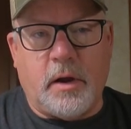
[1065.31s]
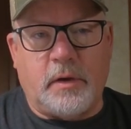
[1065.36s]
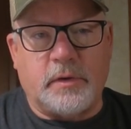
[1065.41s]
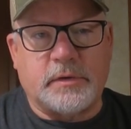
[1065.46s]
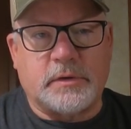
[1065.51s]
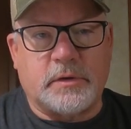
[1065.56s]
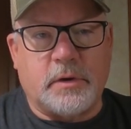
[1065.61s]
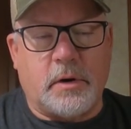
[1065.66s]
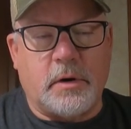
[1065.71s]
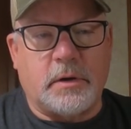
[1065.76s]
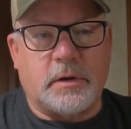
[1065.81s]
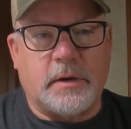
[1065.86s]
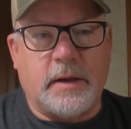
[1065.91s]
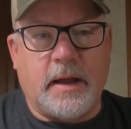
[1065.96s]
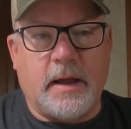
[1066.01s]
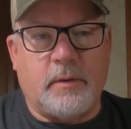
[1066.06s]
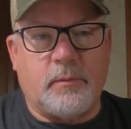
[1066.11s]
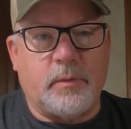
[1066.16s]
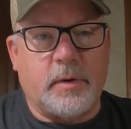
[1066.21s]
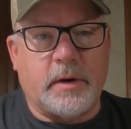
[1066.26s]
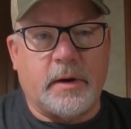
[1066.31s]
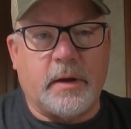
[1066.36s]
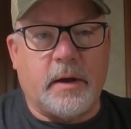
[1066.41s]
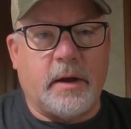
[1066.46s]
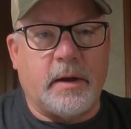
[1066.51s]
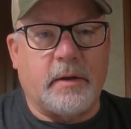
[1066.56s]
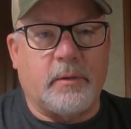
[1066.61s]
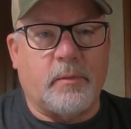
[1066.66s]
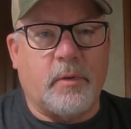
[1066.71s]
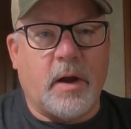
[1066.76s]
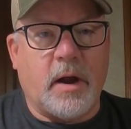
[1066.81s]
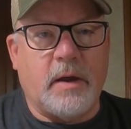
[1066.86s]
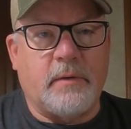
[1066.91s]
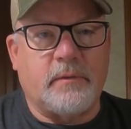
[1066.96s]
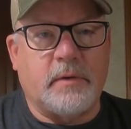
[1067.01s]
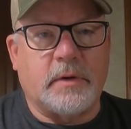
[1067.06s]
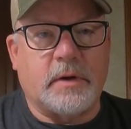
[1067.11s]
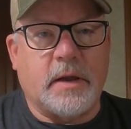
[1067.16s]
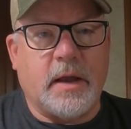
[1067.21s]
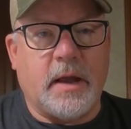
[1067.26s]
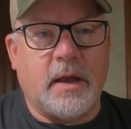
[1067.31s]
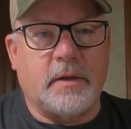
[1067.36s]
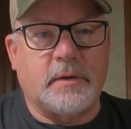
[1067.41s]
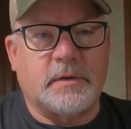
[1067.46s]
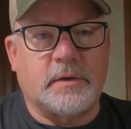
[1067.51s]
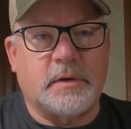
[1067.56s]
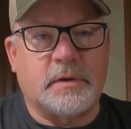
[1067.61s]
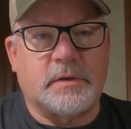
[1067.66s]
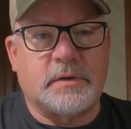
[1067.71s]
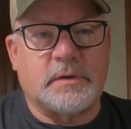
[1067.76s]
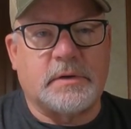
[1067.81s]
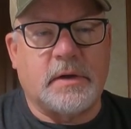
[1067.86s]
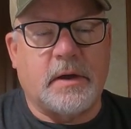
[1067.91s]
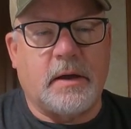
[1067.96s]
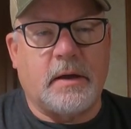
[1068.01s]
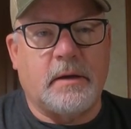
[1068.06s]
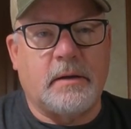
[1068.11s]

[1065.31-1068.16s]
I'll start that when I arrive in Kansas,